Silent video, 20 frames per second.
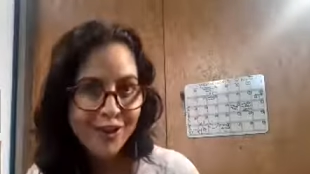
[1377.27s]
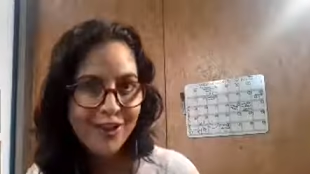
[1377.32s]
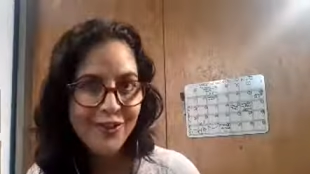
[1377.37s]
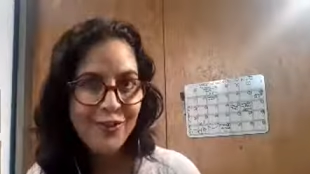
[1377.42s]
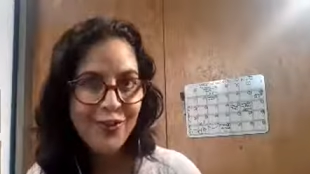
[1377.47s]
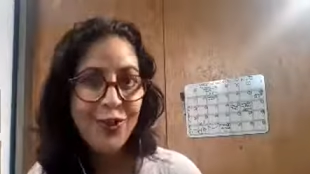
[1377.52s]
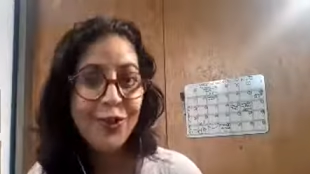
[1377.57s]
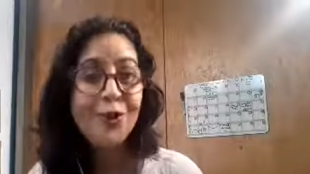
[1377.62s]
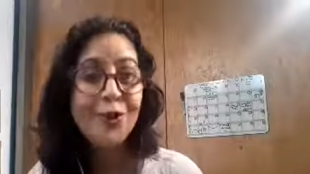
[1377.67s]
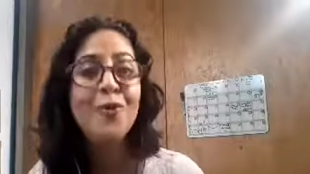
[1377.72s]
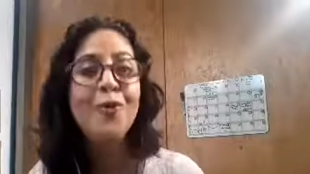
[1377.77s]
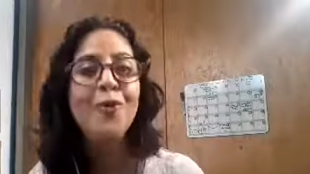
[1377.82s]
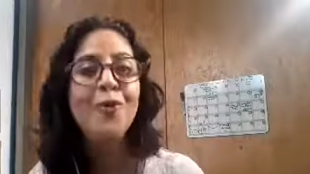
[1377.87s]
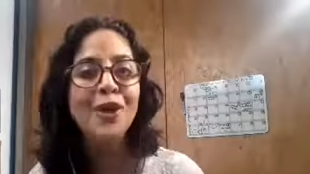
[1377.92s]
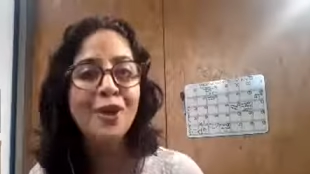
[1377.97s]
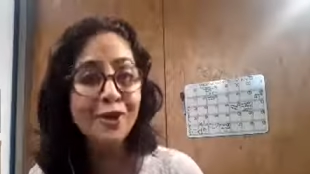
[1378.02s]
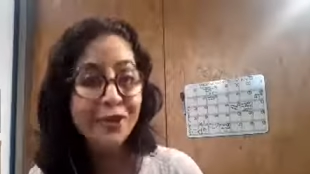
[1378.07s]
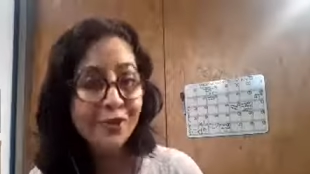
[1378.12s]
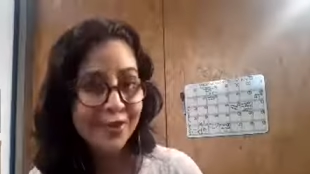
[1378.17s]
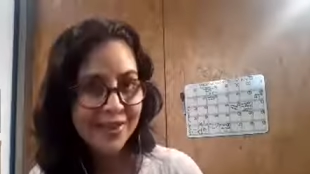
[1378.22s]
If you're
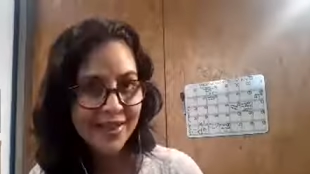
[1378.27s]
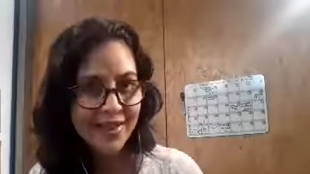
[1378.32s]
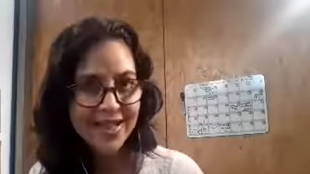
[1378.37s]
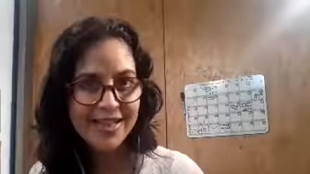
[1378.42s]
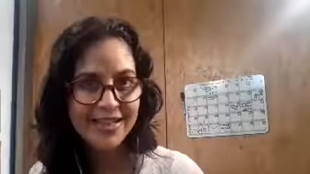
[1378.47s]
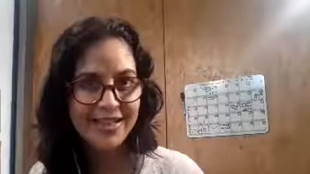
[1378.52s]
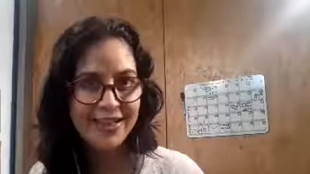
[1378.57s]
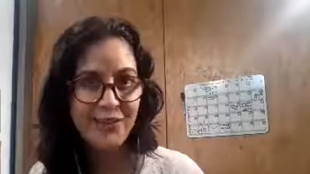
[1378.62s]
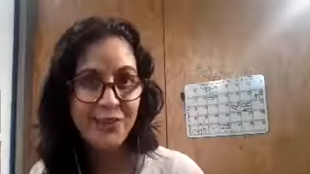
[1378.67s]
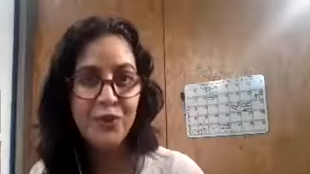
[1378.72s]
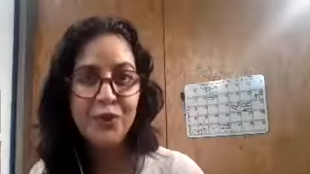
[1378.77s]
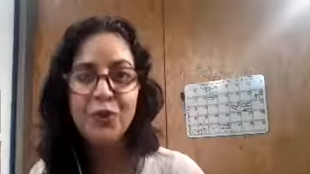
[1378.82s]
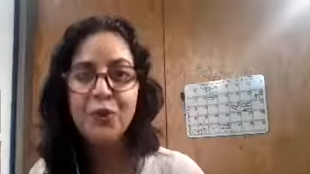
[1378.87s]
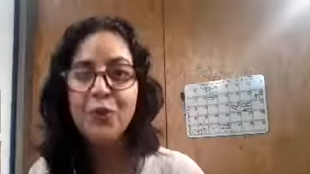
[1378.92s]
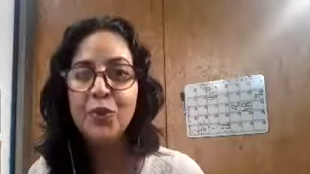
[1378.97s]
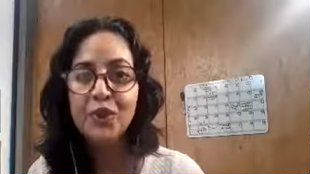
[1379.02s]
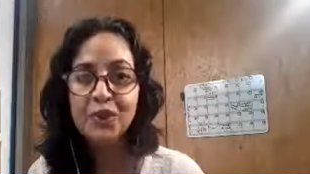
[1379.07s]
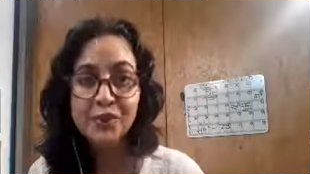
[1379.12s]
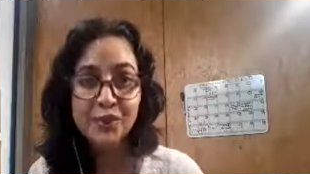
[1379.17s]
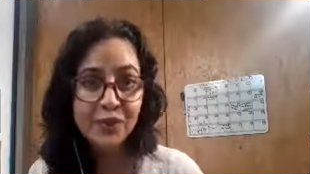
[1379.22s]
aware of that, if you're
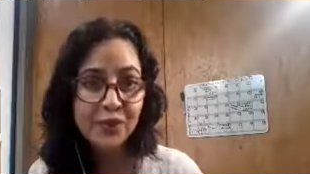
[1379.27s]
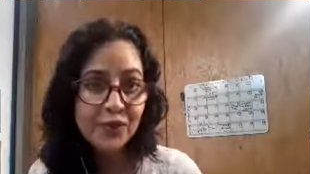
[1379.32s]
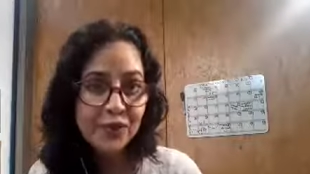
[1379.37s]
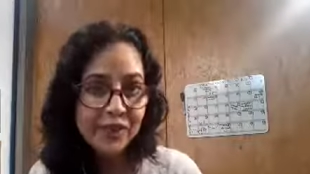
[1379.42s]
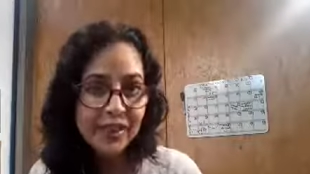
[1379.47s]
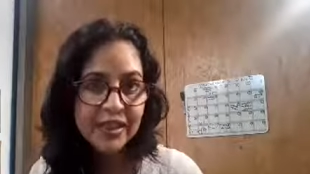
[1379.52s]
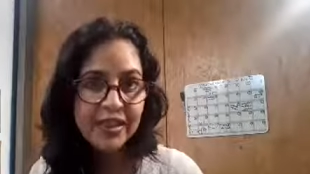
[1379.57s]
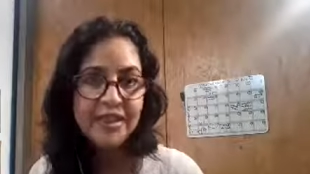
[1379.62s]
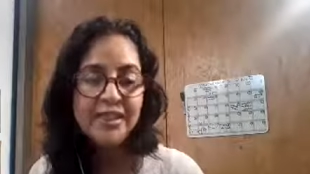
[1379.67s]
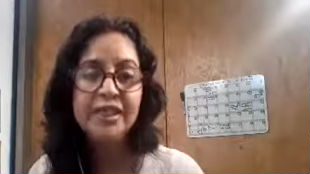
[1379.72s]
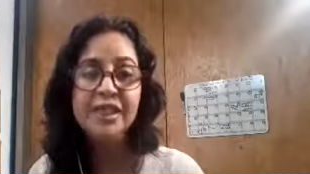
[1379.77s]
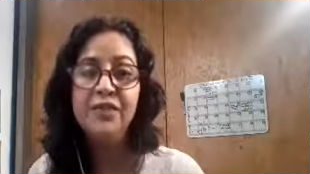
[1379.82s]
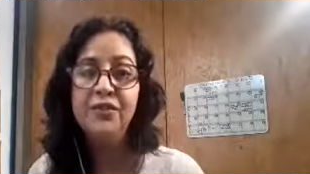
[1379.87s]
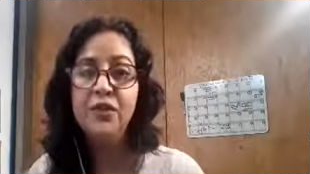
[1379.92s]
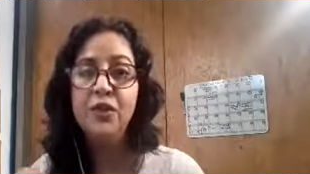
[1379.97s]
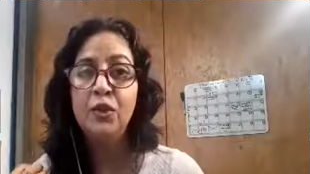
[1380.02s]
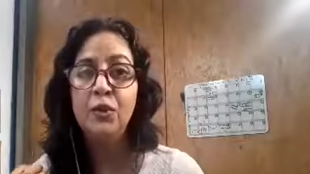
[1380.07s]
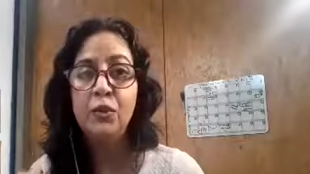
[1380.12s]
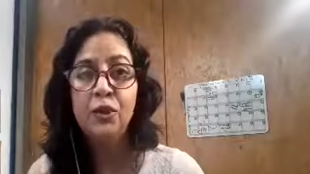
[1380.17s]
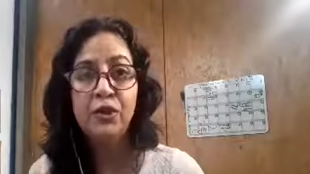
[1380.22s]
aware of your feelings, if
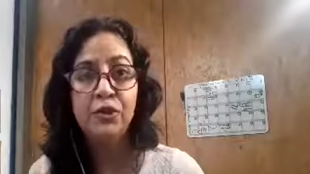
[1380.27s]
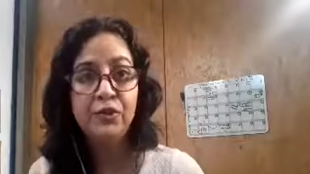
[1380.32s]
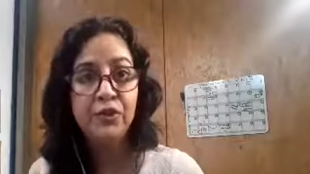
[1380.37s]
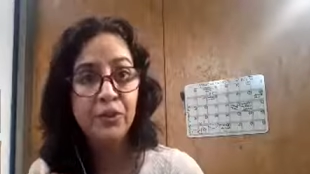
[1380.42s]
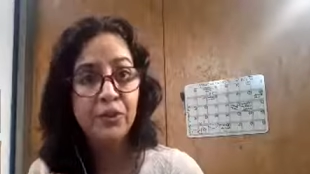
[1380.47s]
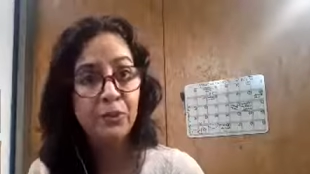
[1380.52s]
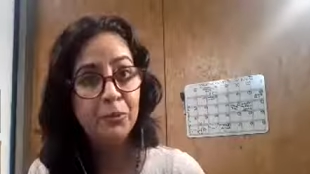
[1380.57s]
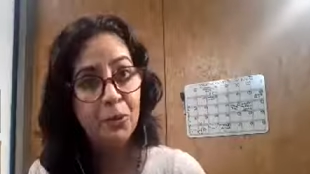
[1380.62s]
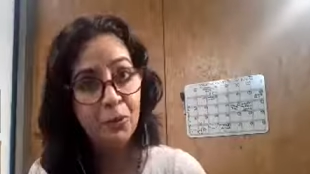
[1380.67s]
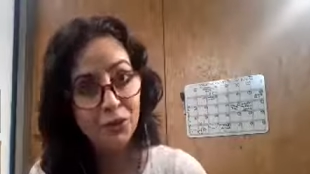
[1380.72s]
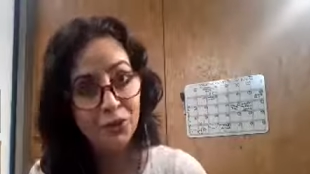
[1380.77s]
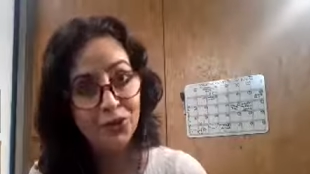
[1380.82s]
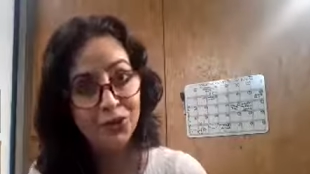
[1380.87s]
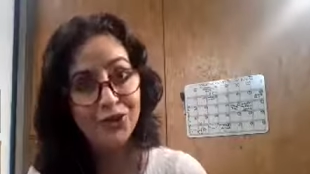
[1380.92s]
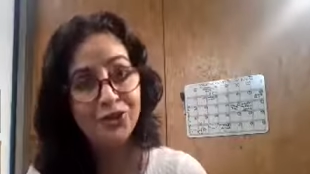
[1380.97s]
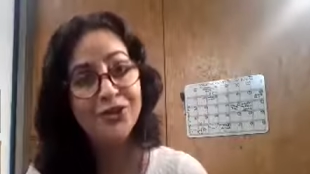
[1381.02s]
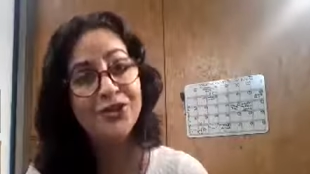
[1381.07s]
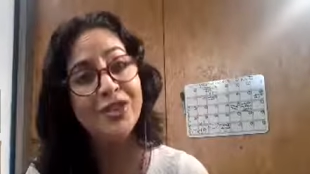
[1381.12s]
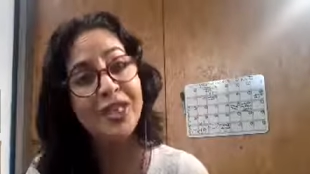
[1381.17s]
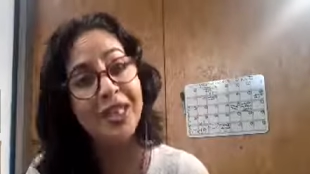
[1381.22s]
you're aware of your
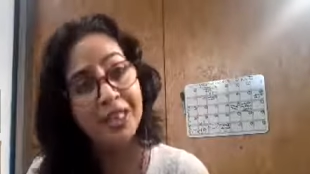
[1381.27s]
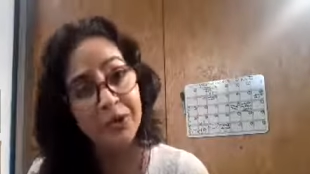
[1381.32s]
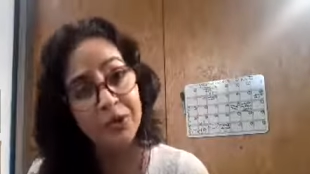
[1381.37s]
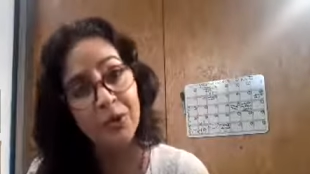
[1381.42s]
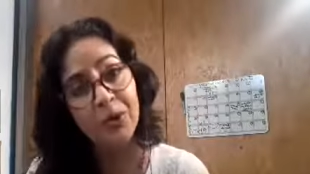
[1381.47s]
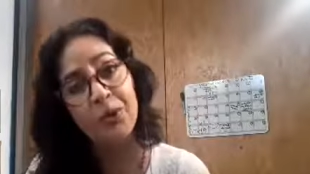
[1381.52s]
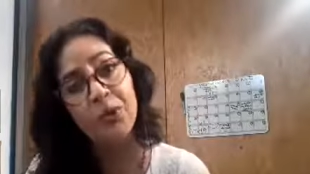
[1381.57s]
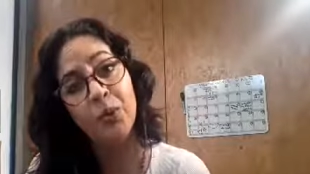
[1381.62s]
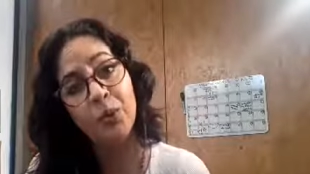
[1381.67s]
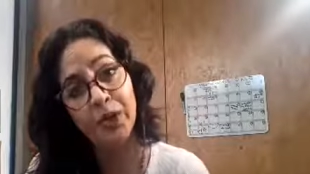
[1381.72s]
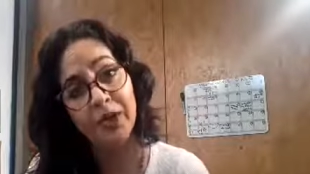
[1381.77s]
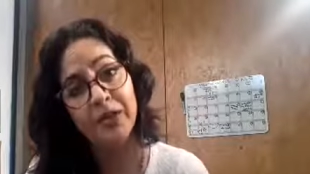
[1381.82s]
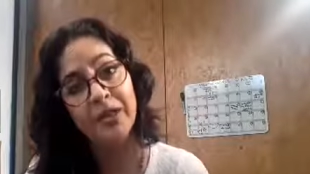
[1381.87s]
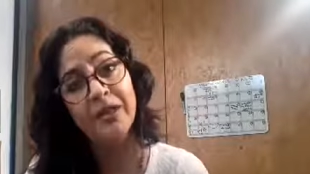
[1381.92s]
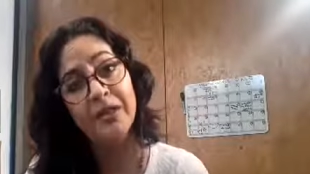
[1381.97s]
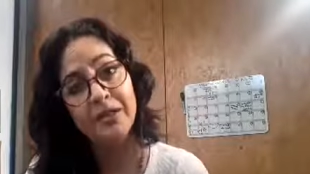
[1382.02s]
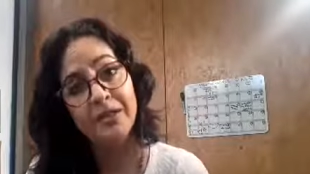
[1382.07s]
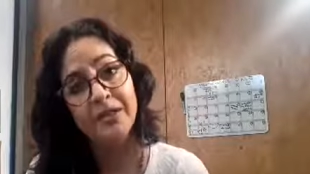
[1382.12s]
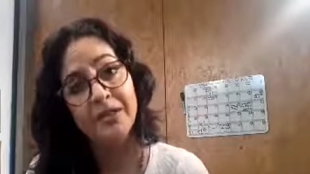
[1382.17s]
emotions, then you're aware